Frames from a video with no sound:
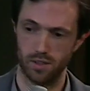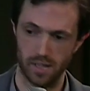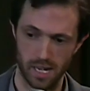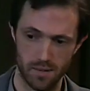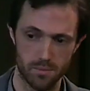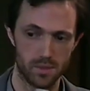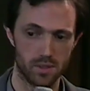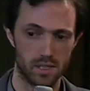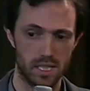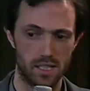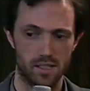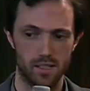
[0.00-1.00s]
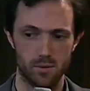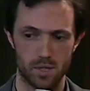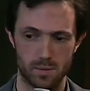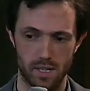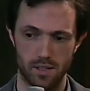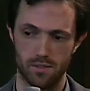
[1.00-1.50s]
& Gamble, which
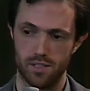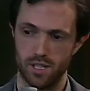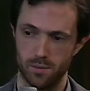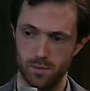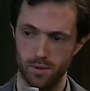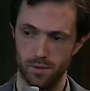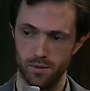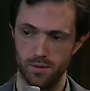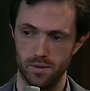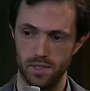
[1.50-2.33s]
make a lot of shampoo.